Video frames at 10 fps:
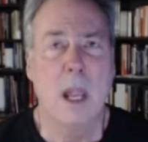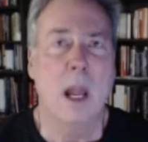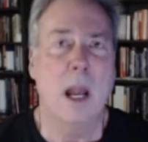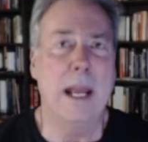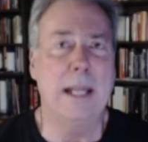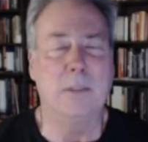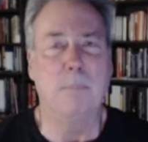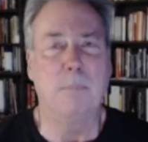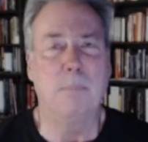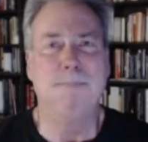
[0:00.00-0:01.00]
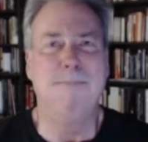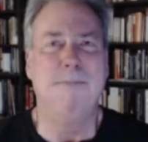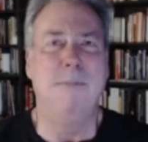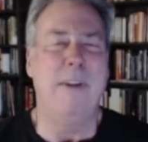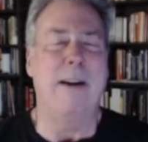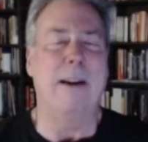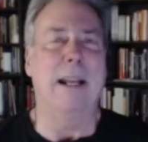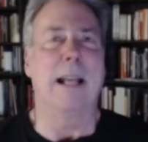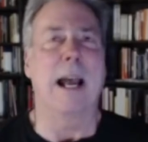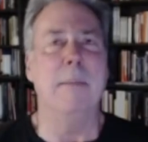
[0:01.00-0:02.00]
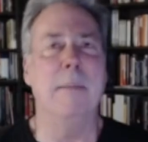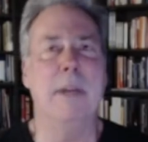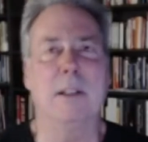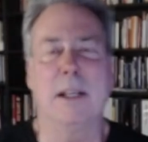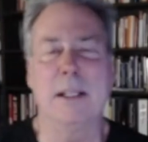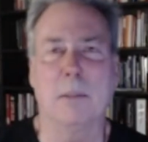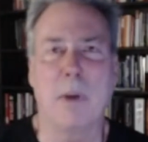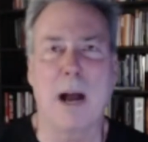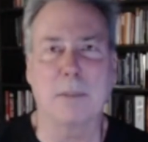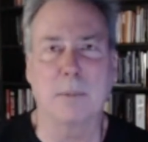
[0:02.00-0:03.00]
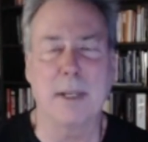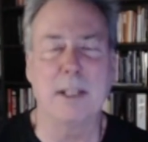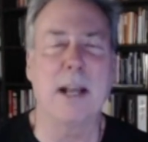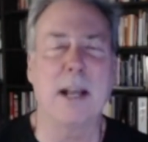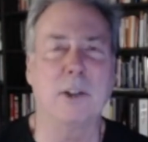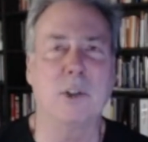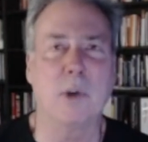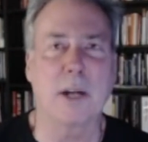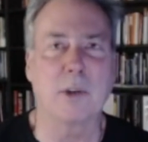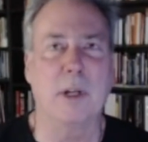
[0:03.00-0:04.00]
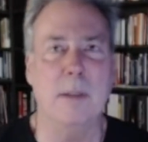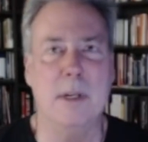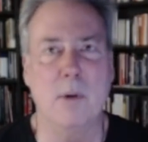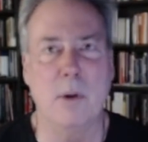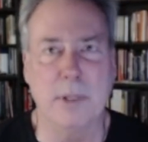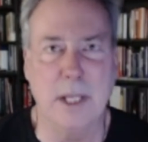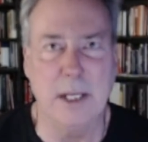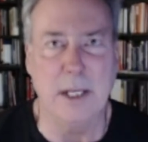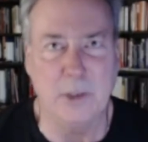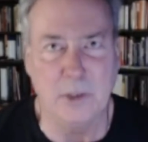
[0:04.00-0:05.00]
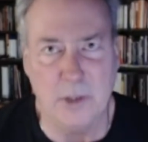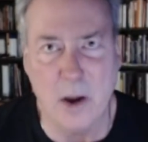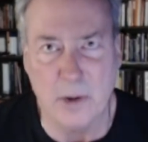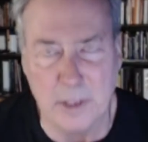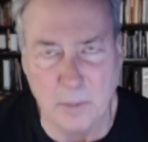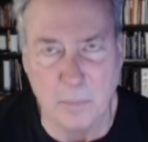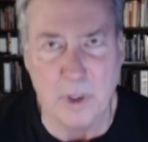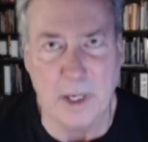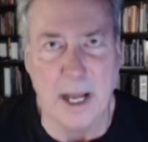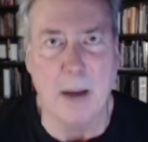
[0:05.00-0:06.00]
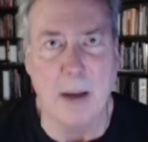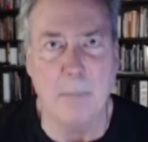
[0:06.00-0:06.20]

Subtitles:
It's very unlikely. Is it possible? This is how you structure it. I mean, what we teach is, no, you don't put it up.